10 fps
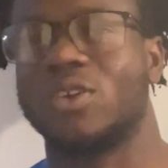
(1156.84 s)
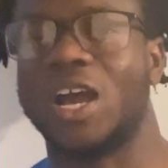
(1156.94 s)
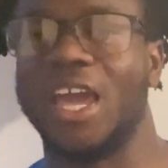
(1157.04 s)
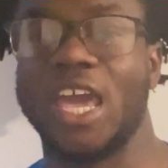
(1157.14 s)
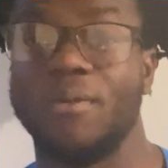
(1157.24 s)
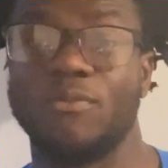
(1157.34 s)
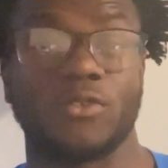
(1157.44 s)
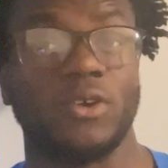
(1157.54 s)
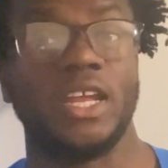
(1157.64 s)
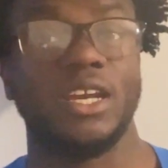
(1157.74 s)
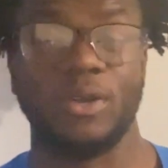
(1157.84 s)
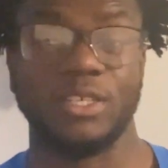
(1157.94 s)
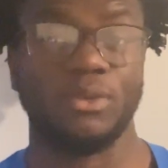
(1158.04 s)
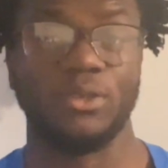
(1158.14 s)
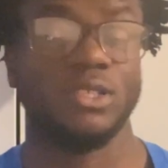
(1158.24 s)
aim for it
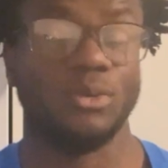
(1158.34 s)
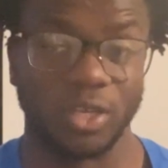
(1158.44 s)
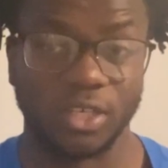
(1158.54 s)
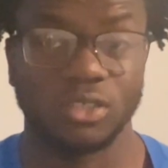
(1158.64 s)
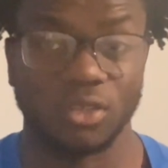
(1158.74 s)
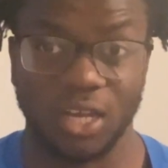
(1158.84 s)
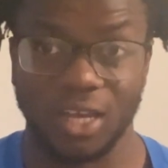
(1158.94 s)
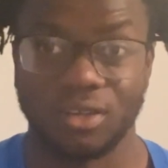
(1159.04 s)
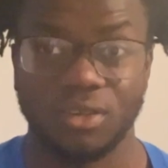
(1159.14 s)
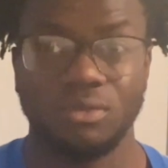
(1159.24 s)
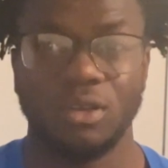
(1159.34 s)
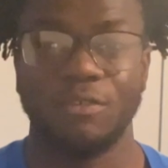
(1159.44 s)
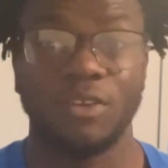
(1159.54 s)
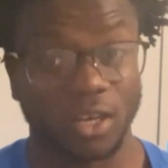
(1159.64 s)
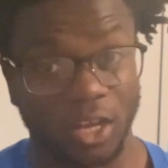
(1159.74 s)
anyways most of the week. So like,
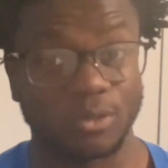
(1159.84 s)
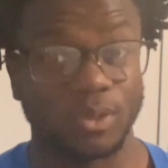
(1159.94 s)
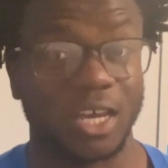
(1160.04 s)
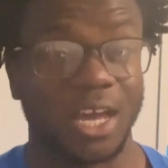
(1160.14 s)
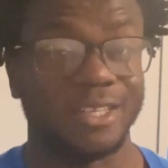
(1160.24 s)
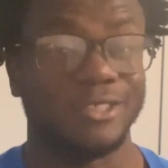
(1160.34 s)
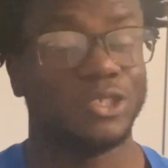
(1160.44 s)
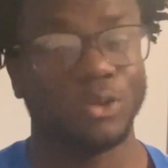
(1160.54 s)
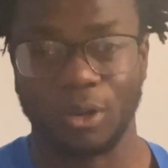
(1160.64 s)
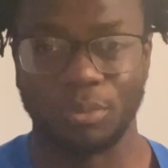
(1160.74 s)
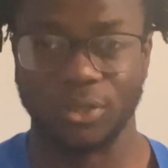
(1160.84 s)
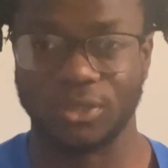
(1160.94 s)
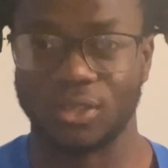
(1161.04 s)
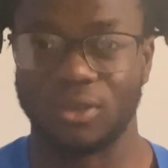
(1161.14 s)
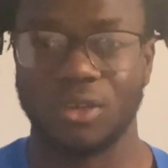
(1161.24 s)
I think last week I had 2 uploads,
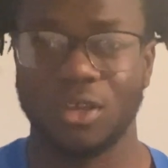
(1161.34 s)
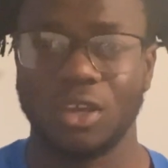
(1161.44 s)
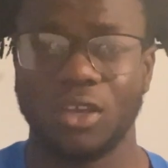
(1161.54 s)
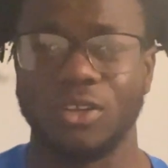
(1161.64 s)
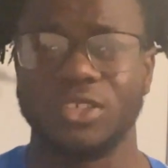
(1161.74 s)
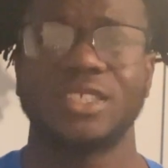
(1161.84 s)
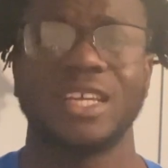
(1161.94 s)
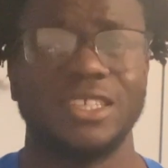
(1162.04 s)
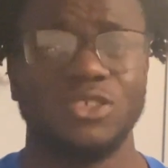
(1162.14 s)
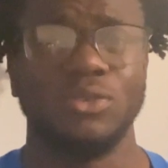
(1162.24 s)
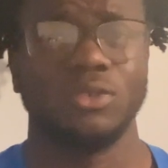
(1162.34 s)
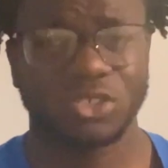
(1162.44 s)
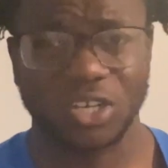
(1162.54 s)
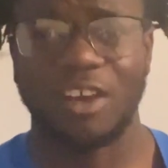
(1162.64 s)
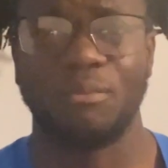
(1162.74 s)
so you know, just stay in tune.
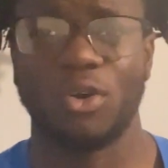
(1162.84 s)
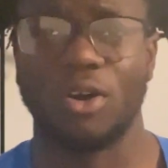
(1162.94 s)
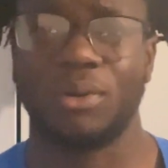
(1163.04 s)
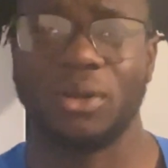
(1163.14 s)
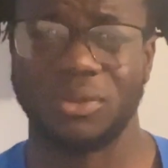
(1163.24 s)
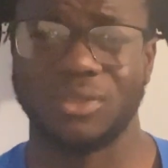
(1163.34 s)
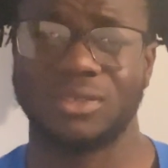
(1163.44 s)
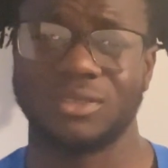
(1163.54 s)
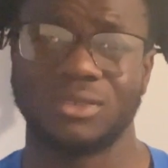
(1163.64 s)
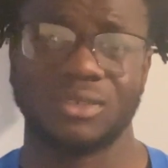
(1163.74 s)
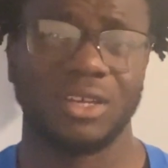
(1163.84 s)
Should have more uploads.